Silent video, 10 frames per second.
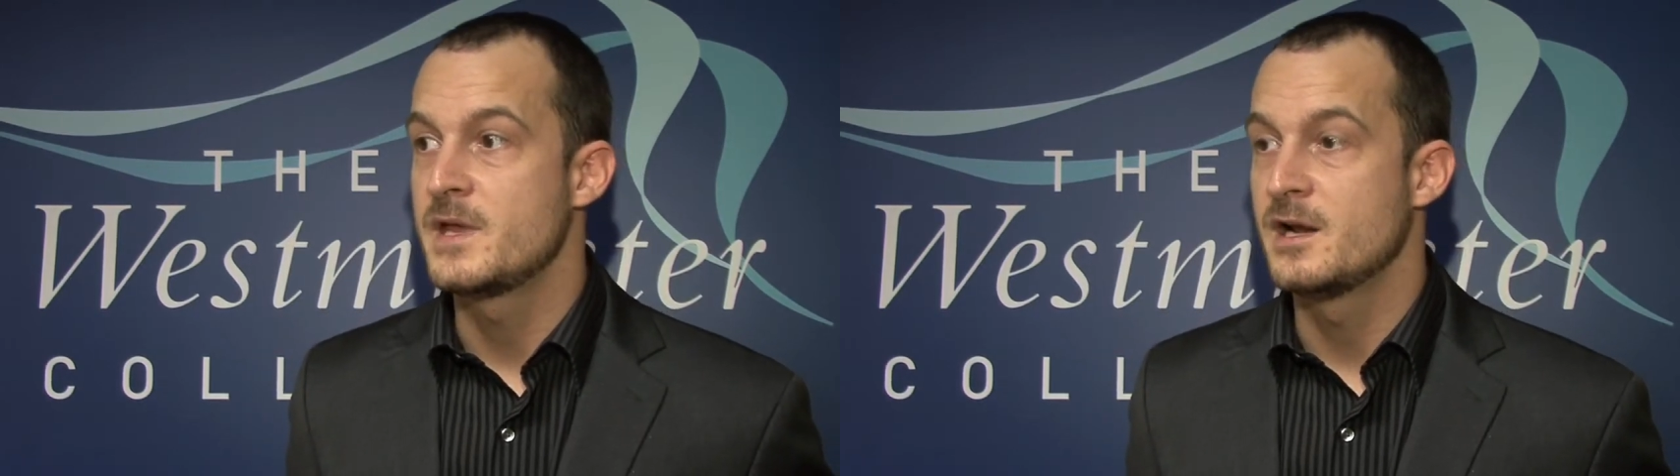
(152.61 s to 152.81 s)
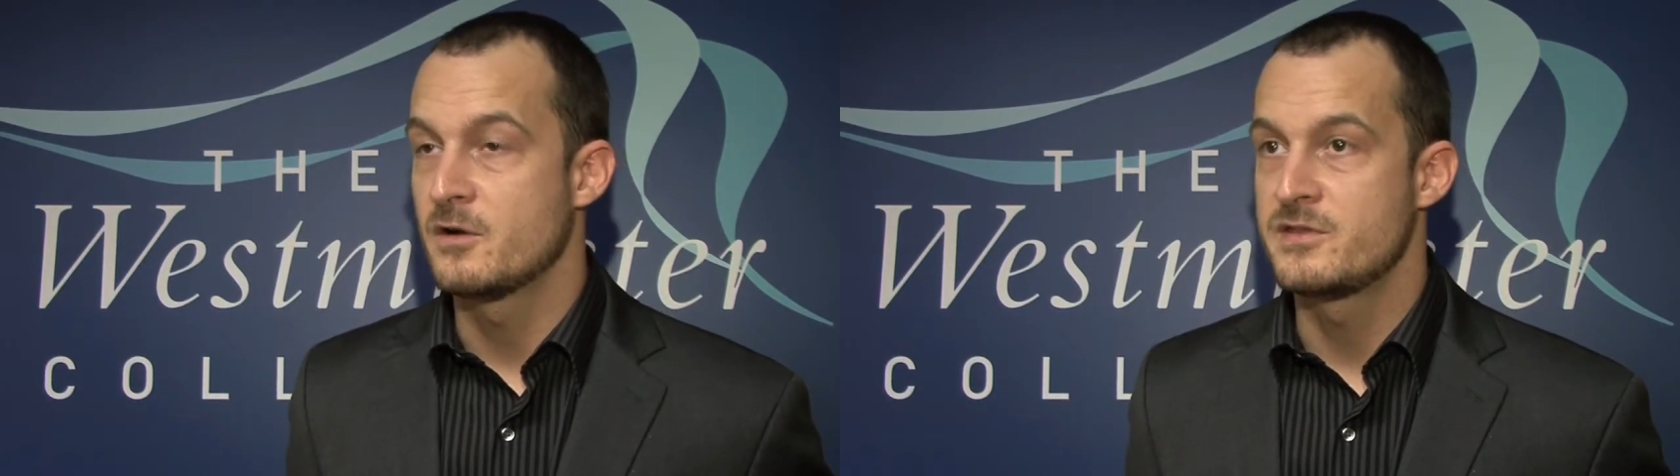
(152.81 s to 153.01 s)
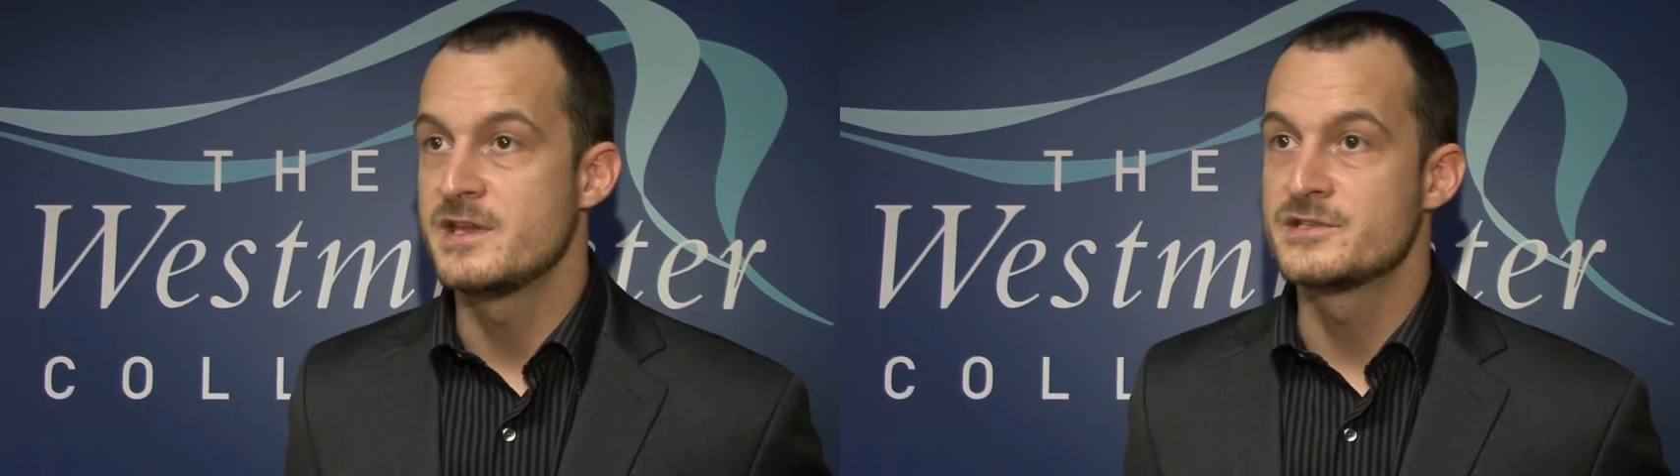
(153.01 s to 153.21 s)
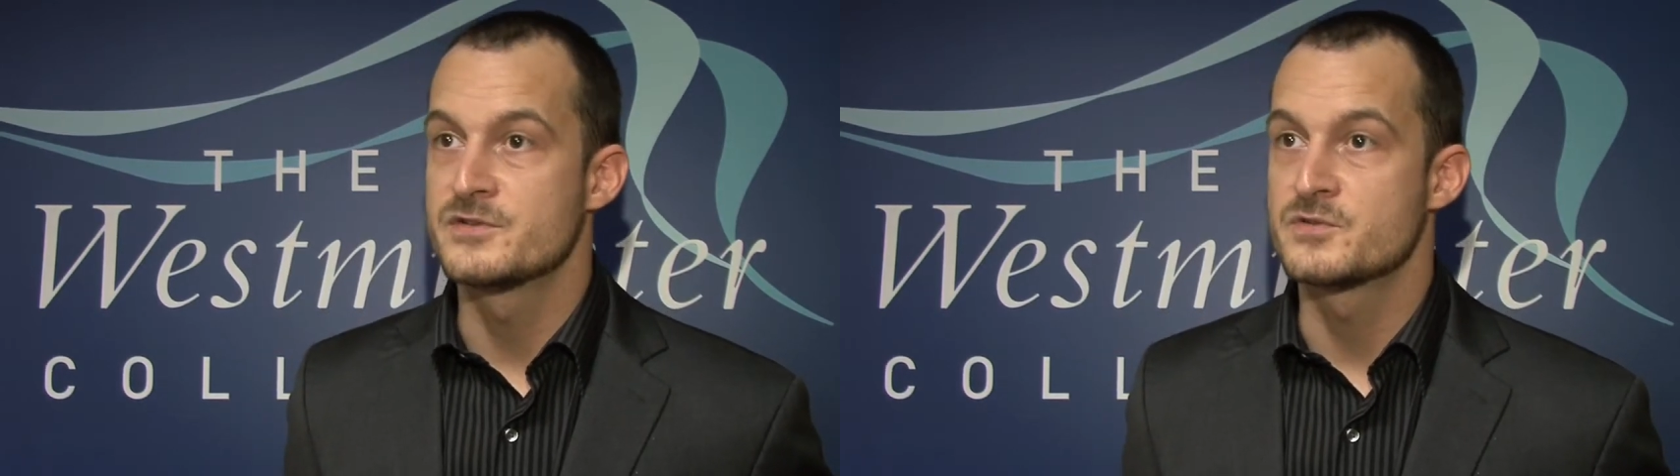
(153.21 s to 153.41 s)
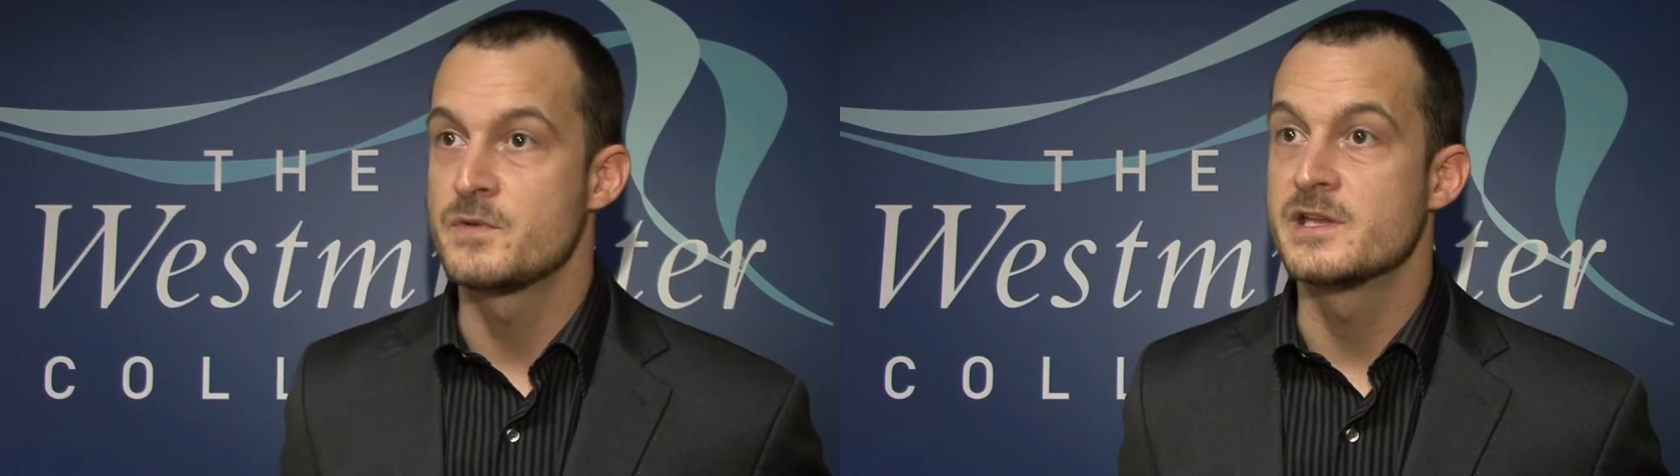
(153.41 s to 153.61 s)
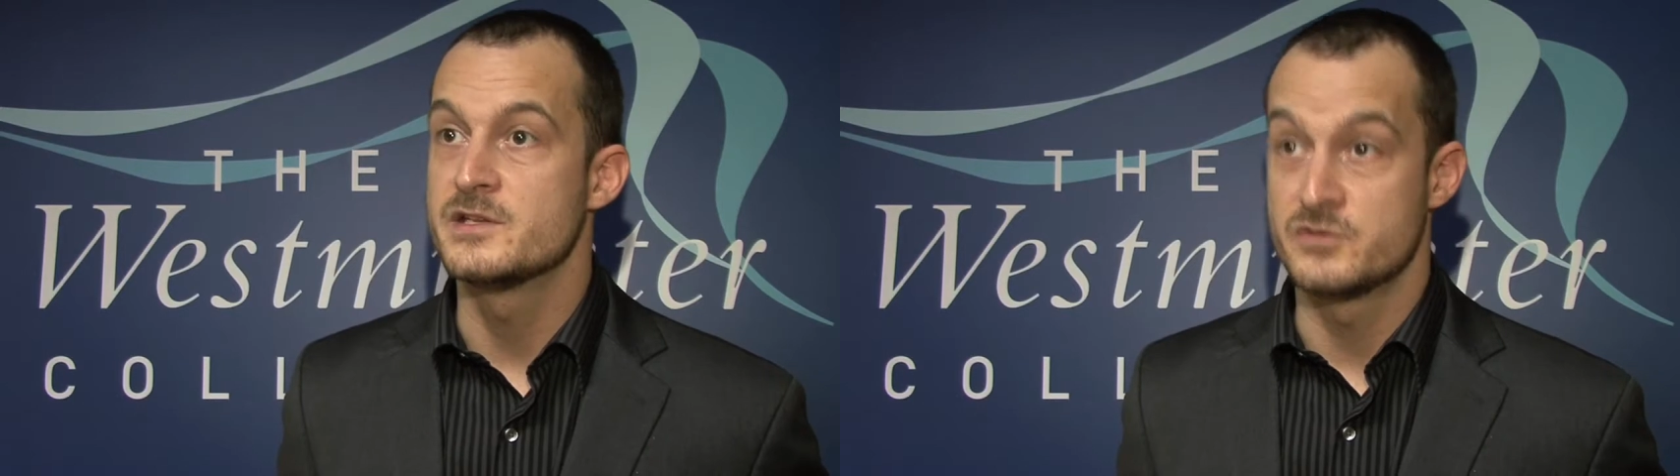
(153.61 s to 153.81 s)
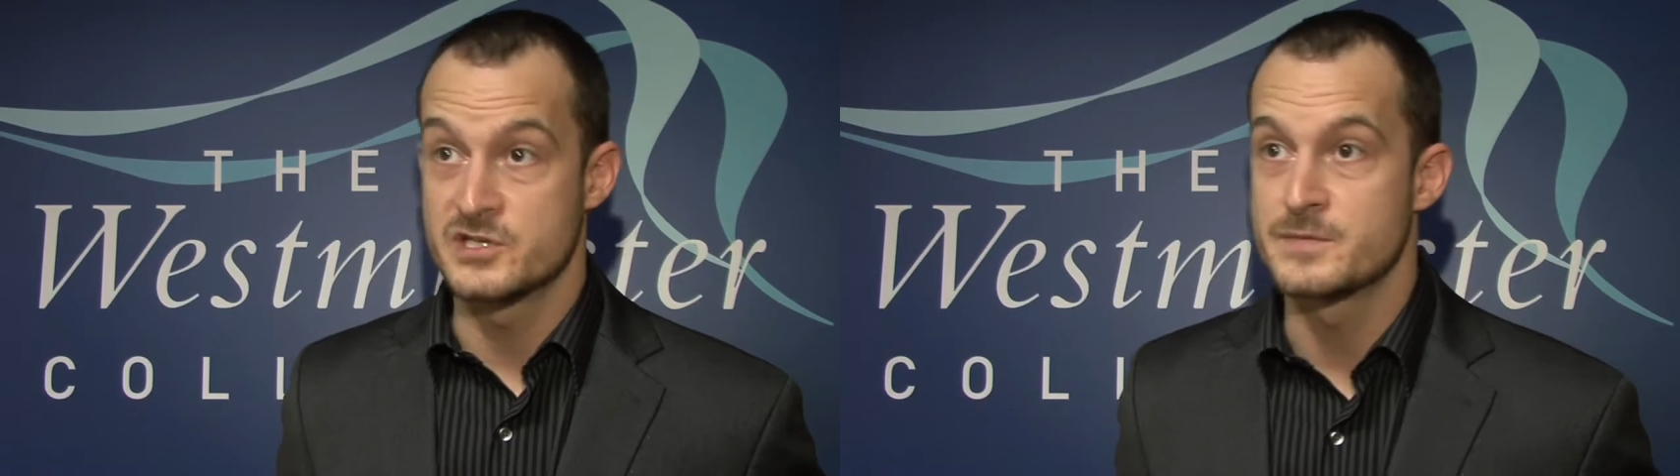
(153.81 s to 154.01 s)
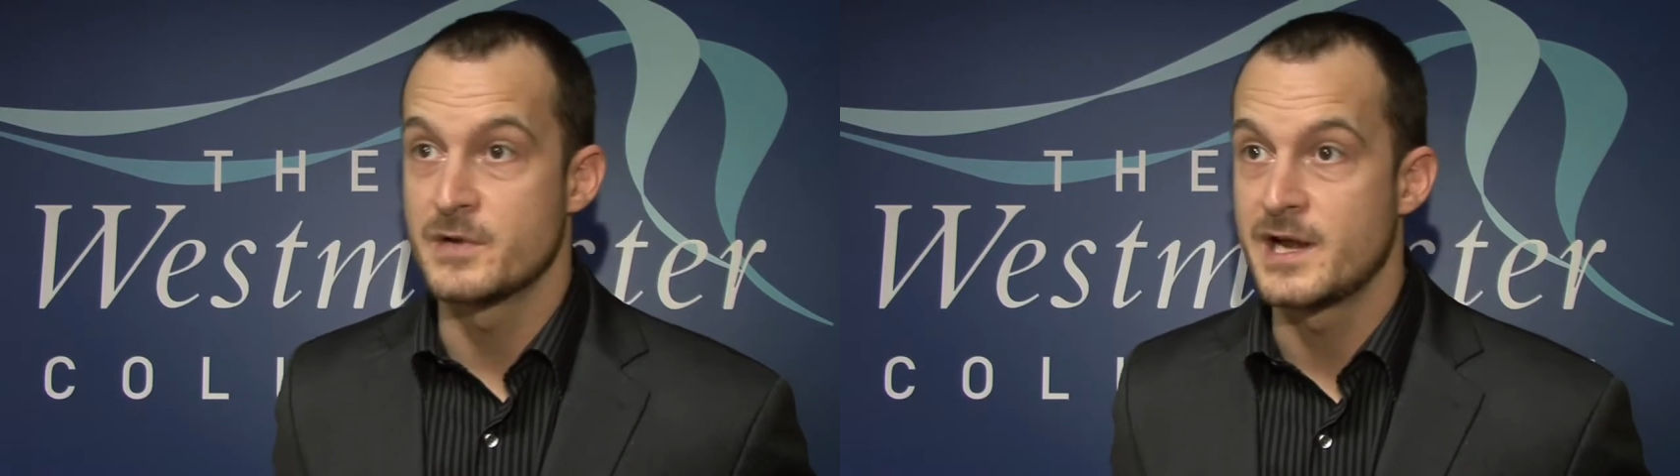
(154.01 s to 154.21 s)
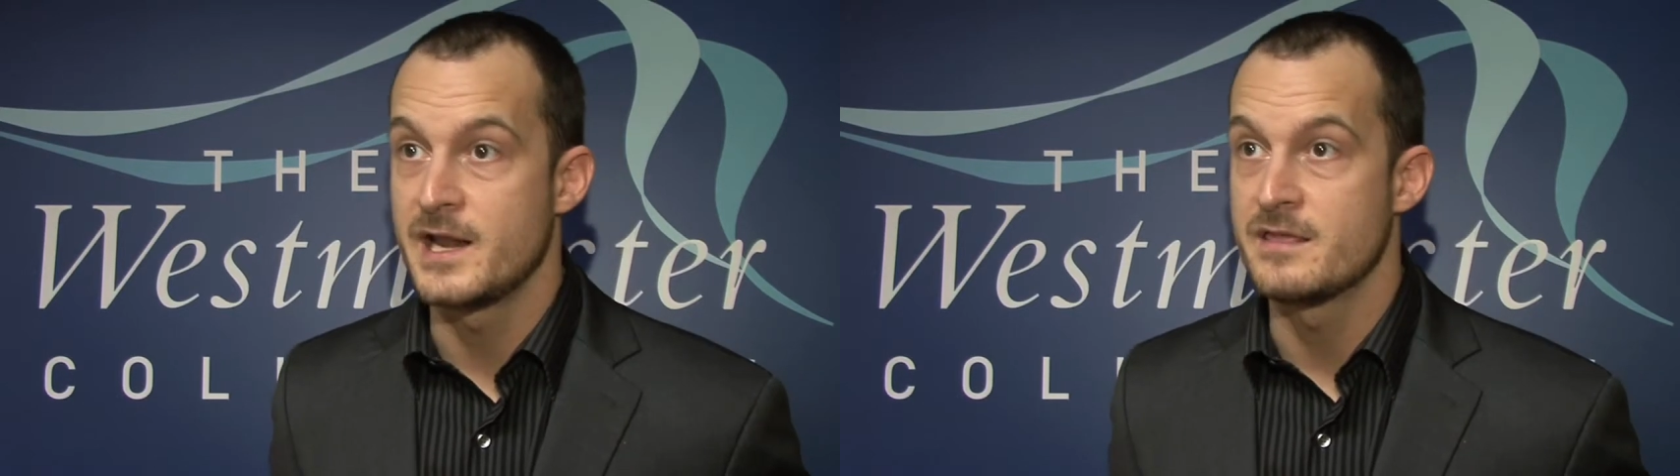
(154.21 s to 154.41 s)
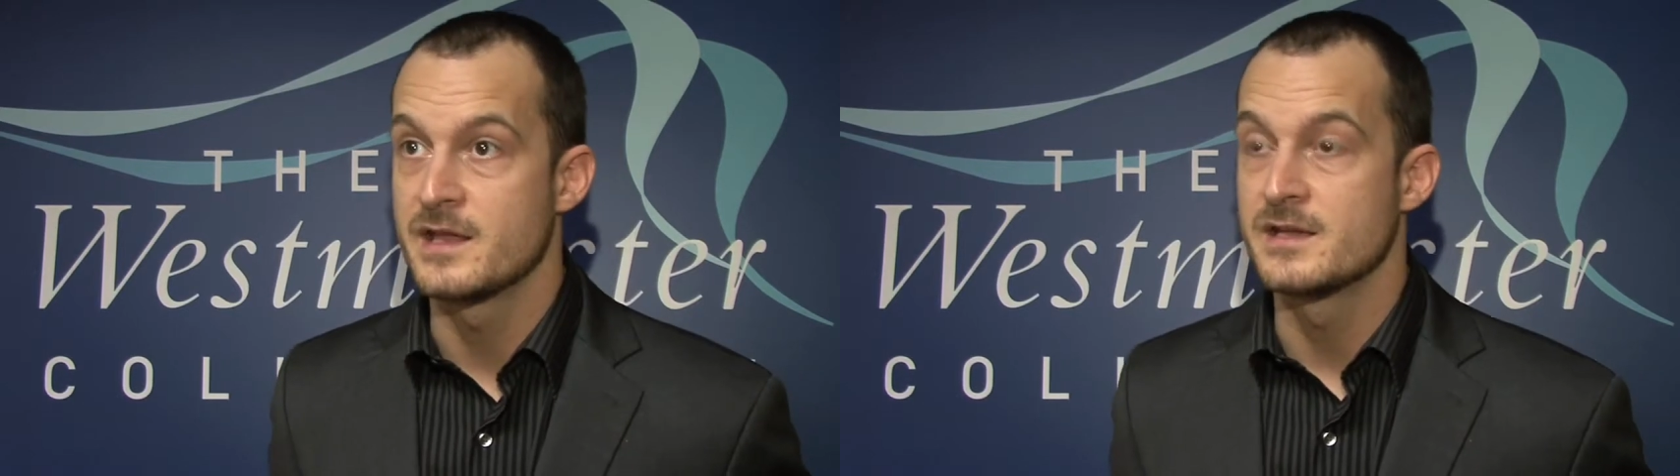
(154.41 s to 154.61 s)
In our theatres we can do just about
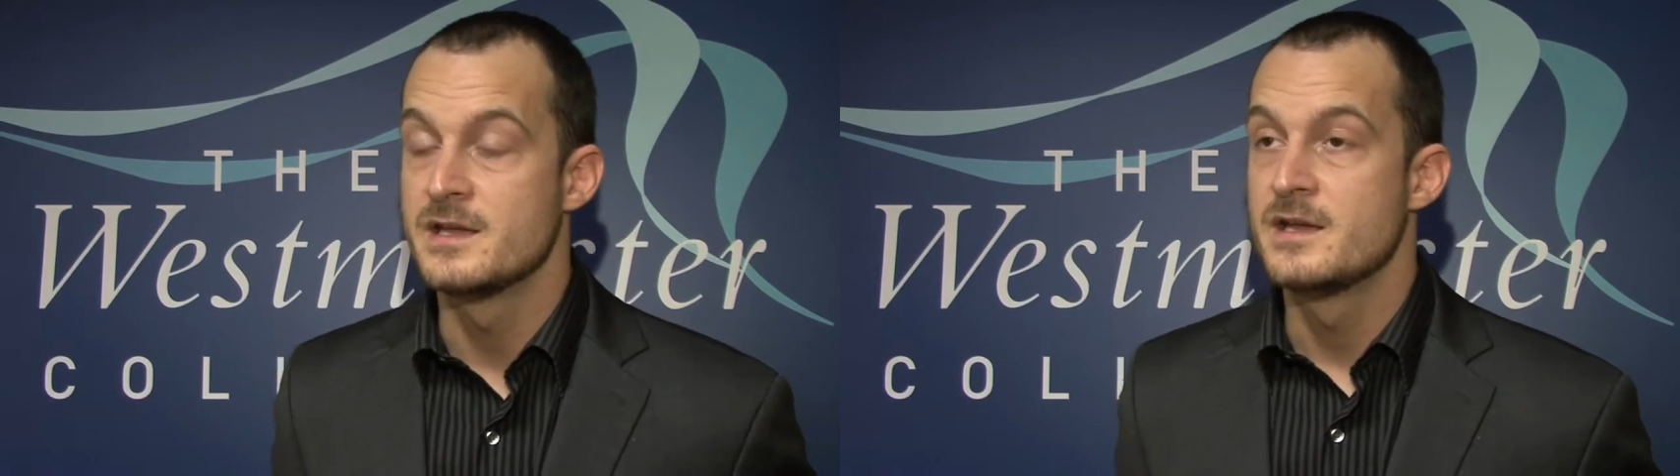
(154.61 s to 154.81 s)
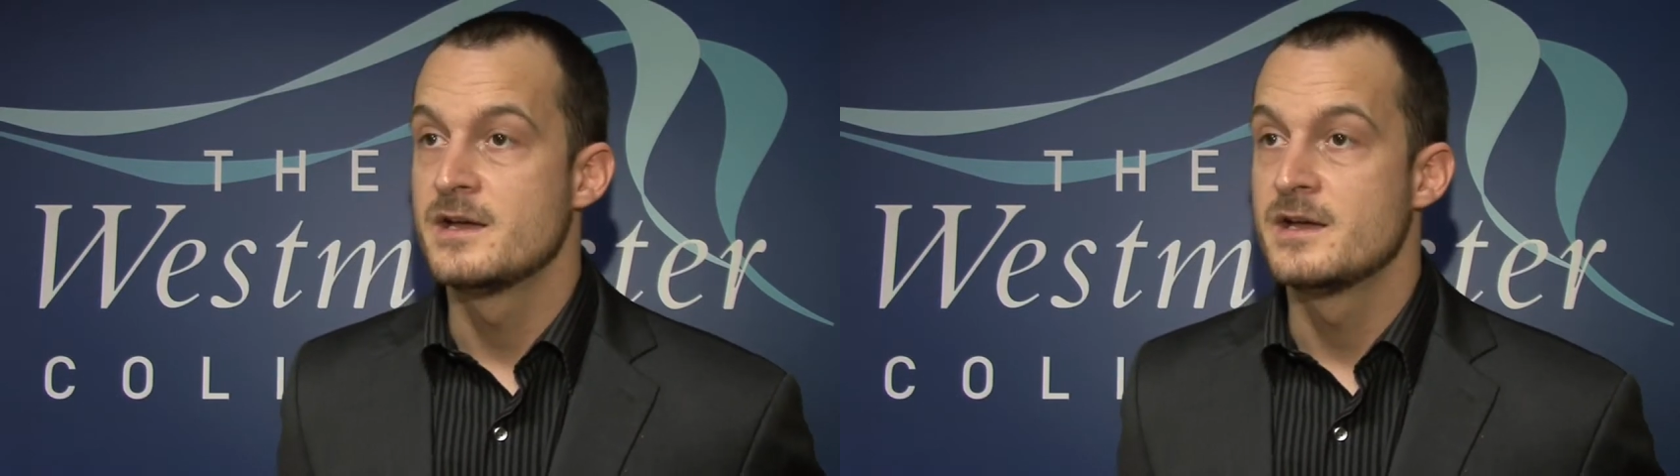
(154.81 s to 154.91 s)
anything,